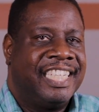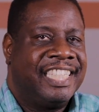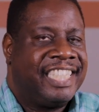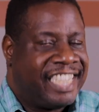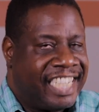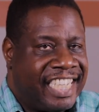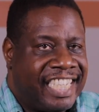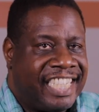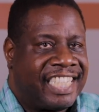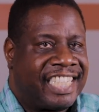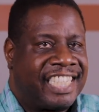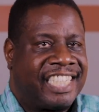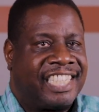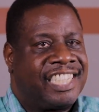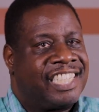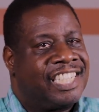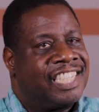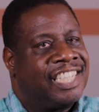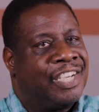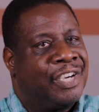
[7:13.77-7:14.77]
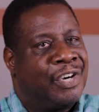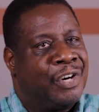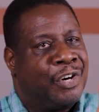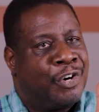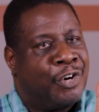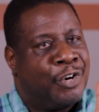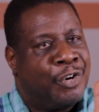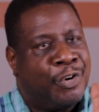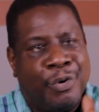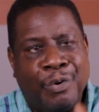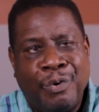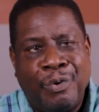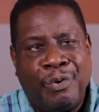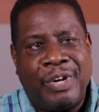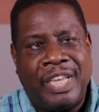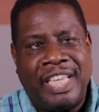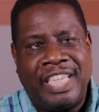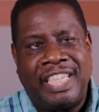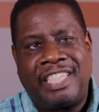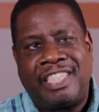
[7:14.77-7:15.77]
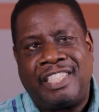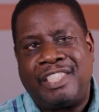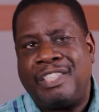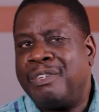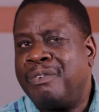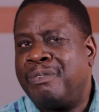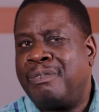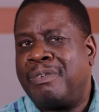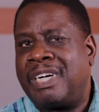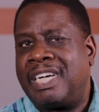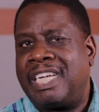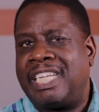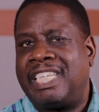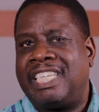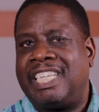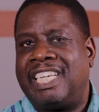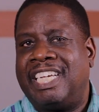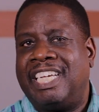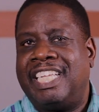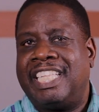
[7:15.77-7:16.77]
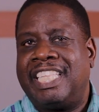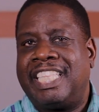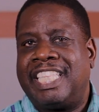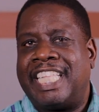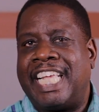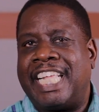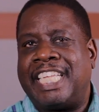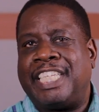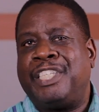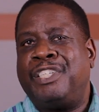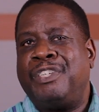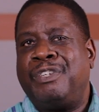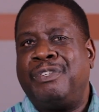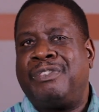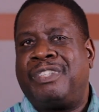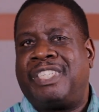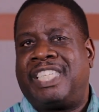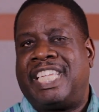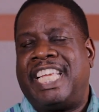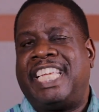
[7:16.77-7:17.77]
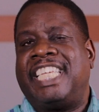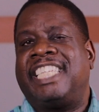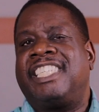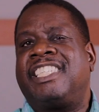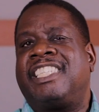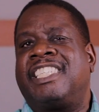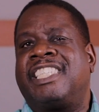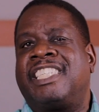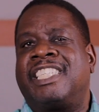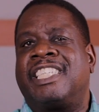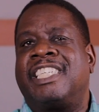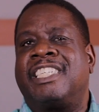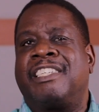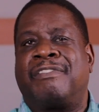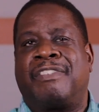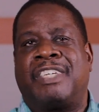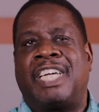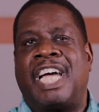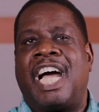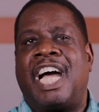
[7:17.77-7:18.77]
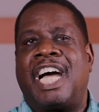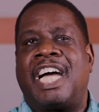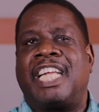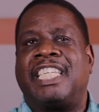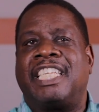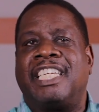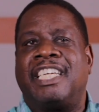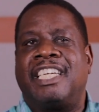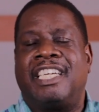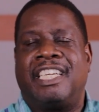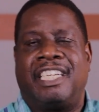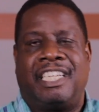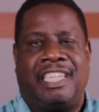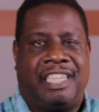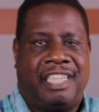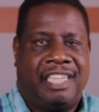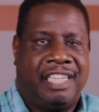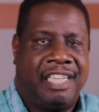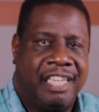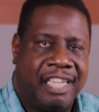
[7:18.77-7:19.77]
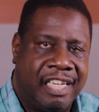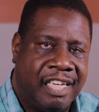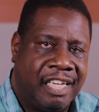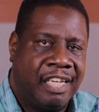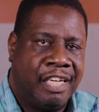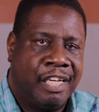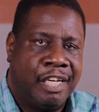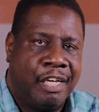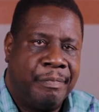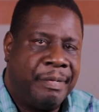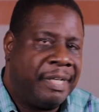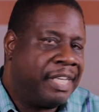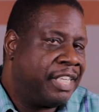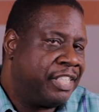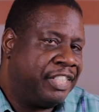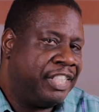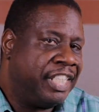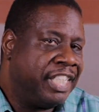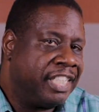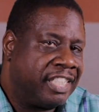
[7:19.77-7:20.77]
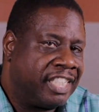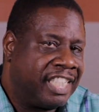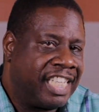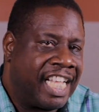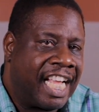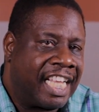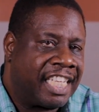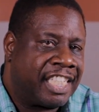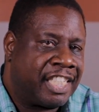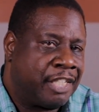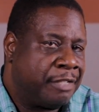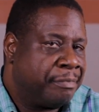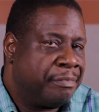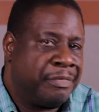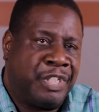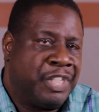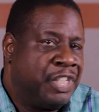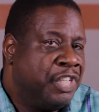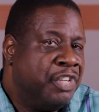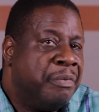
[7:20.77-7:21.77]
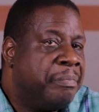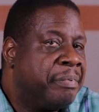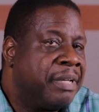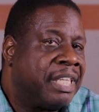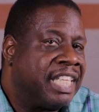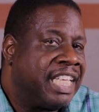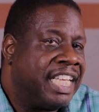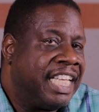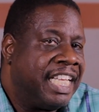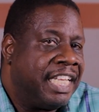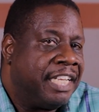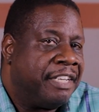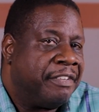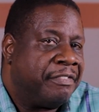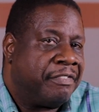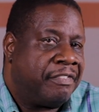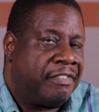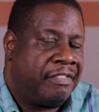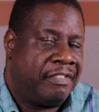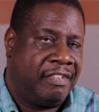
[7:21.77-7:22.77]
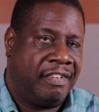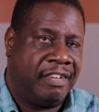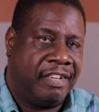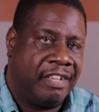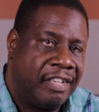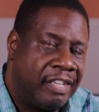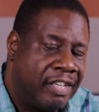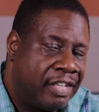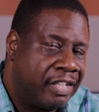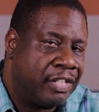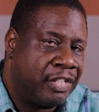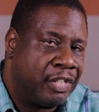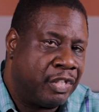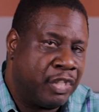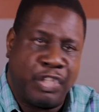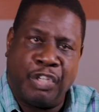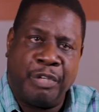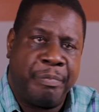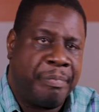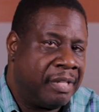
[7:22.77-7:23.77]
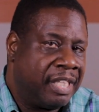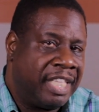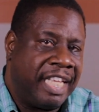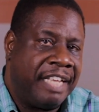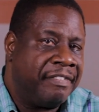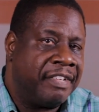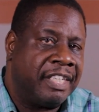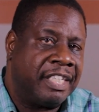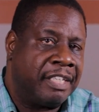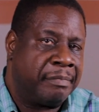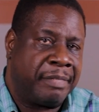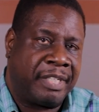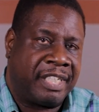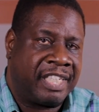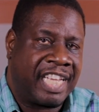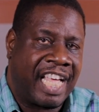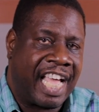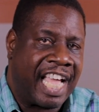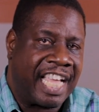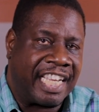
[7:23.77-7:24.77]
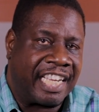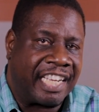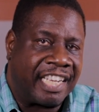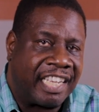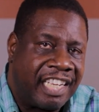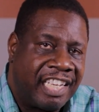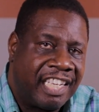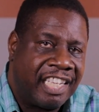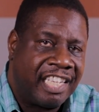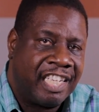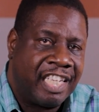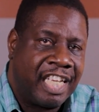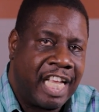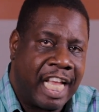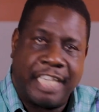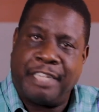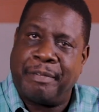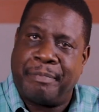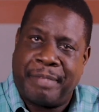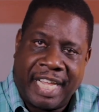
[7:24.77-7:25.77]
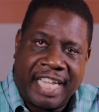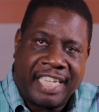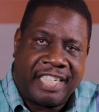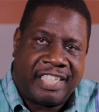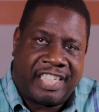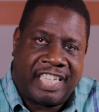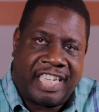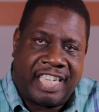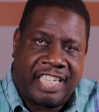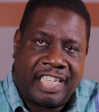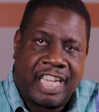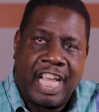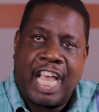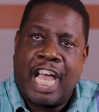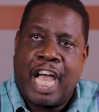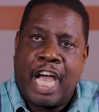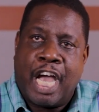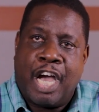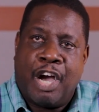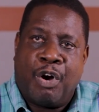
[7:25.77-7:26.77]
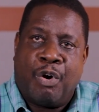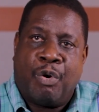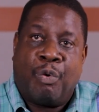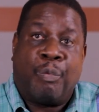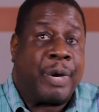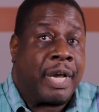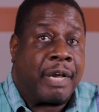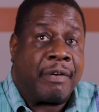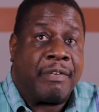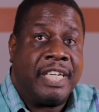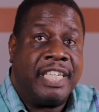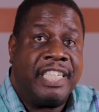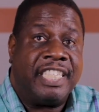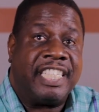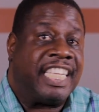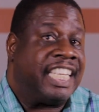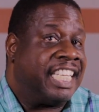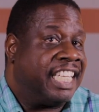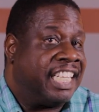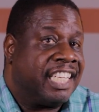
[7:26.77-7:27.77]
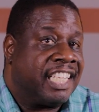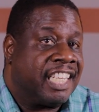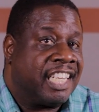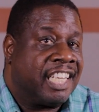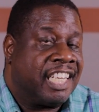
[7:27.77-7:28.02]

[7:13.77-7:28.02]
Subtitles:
Jesus, who is the one that you say is the Son of God? Because Jesus asked him, do you believe? Do you believe in the Messiah? And the man says, where is he?